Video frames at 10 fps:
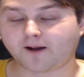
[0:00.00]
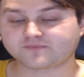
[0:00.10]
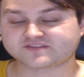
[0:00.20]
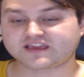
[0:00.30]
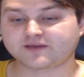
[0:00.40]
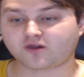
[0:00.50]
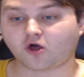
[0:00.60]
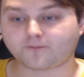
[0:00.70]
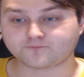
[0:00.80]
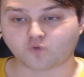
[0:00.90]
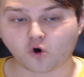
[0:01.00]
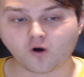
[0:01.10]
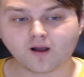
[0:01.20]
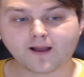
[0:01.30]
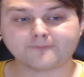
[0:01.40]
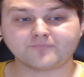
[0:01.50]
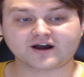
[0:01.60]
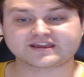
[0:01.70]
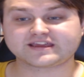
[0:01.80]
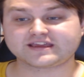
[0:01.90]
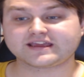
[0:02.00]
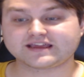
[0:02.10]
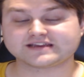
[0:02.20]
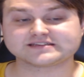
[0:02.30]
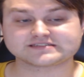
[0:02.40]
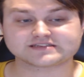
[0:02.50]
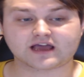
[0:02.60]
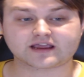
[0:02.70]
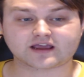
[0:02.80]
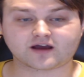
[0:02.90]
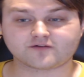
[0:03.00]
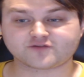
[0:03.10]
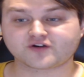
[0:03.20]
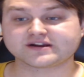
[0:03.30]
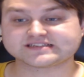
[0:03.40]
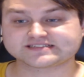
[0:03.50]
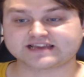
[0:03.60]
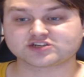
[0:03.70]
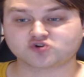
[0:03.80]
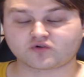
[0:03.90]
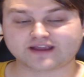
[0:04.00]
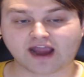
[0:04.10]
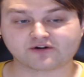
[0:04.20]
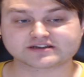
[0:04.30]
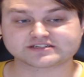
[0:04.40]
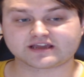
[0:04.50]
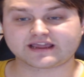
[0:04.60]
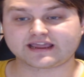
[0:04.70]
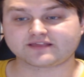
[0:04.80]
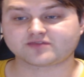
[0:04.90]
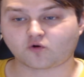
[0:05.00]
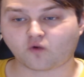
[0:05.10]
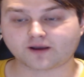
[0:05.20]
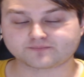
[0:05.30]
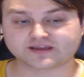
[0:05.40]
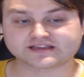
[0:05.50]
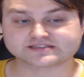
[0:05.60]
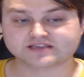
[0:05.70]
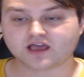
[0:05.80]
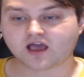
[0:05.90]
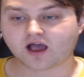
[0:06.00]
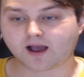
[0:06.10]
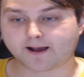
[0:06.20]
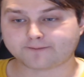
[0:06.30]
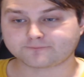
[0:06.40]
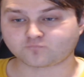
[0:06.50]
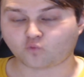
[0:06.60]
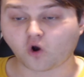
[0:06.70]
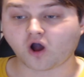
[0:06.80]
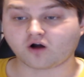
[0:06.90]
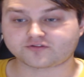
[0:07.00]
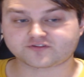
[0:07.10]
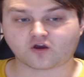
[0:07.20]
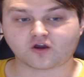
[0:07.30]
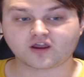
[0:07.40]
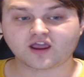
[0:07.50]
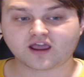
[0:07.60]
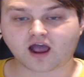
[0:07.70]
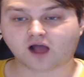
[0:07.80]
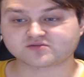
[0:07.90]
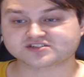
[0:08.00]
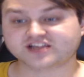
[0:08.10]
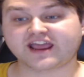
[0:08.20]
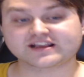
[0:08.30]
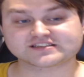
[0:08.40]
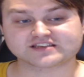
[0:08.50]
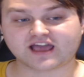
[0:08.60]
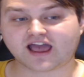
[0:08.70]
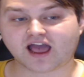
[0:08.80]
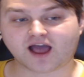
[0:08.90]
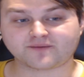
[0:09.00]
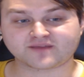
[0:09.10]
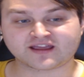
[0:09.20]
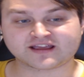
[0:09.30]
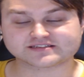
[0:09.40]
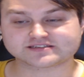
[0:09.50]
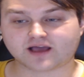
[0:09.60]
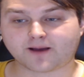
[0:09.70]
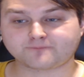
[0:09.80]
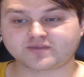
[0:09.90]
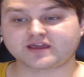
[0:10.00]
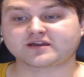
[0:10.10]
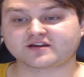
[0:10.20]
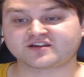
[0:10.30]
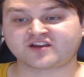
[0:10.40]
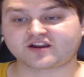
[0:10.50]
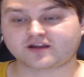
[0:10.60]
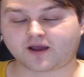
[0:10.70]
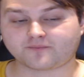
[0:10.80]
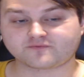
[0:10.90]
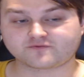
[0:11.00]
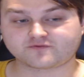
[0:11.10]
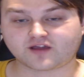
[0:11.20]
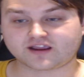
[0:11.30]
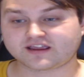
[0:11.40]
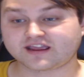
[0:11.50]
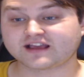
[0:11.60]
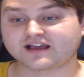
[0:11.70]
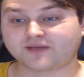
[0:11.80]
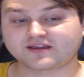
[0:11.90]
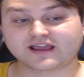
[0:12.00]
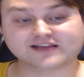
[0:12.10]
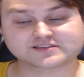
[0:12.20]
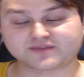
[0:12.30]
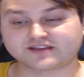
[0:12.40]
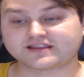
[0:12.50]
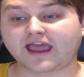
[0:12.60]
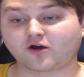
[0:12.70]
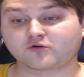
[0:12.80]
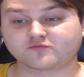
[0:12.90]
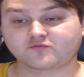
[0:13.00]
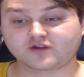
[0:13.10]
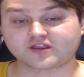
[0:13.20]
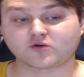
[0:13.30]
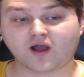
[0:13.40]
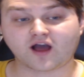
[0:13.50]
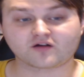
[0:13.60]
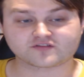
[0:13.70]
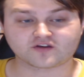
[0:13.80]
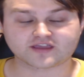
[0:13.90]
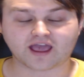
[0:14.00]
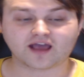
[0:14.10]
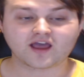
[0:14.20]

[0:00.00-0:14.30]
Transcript: see him a lot more, but he is like a very central character in the One Piece world. So Shanks is a big, you know, he has to be nailed really well. So yeah,